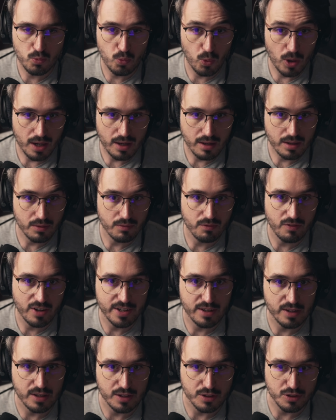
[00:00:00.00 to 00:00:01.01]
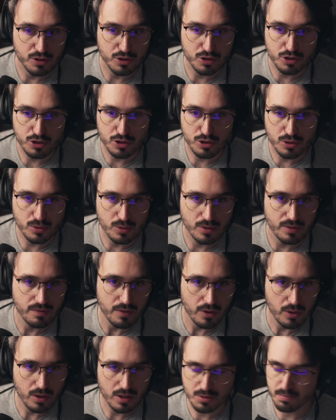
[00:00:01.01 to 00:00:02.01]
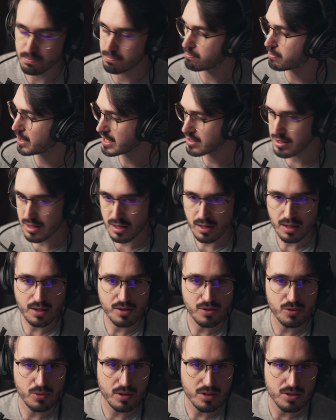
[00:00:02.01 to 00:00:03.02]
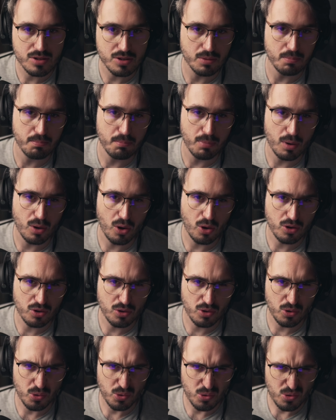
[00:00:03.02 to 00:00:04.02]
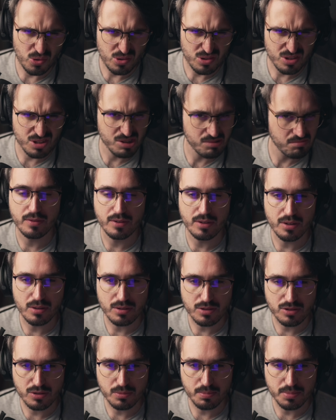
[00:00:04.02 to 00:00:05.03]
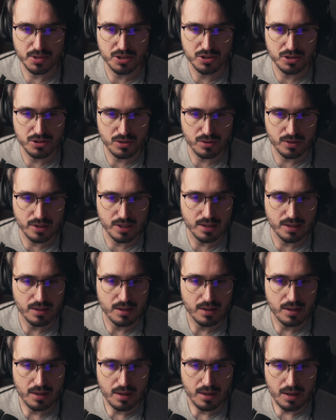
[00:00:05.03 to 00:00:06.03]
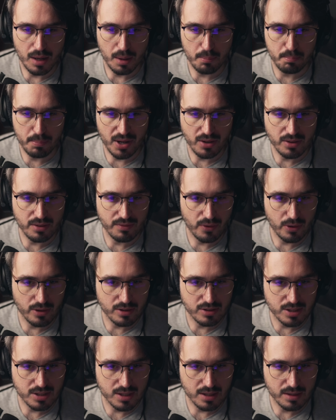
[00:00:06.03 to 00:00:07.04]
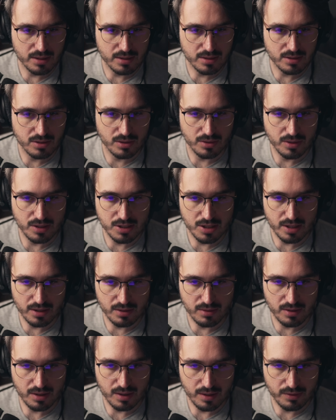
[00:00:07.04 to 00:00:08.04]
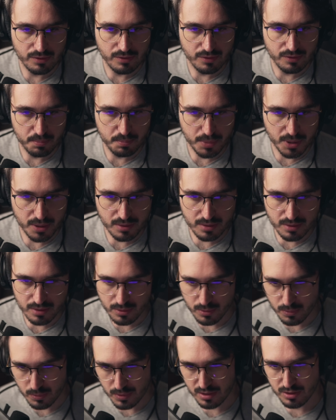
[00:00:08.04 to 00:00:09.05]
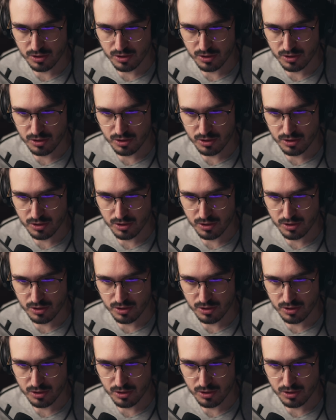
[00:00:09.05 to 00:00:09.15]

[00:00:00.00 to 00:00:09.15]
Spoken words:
1 and violin 2 and violas basically doing some block chords. Not super sure about the voicings on the second half, but we